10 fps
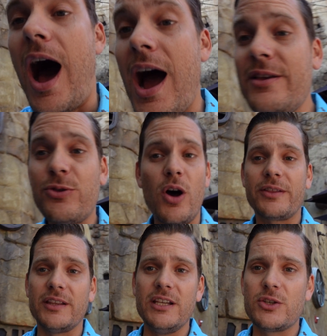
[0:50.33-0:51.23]
I thought
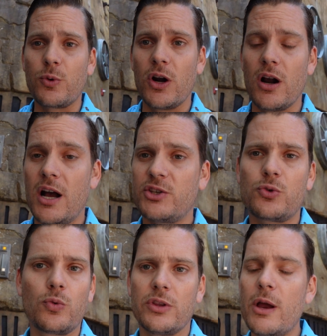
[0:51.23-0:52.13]
that these were,
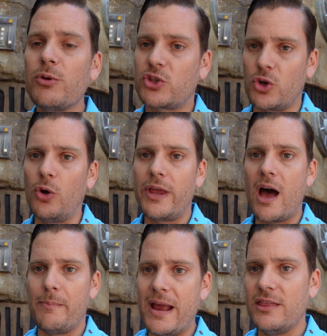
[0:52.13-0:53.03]
they were sold
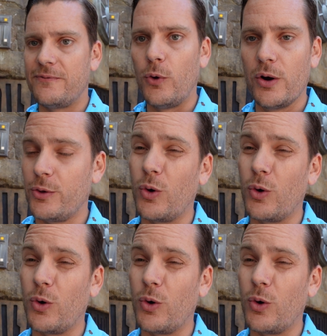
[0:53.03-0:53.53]
out May the 4th,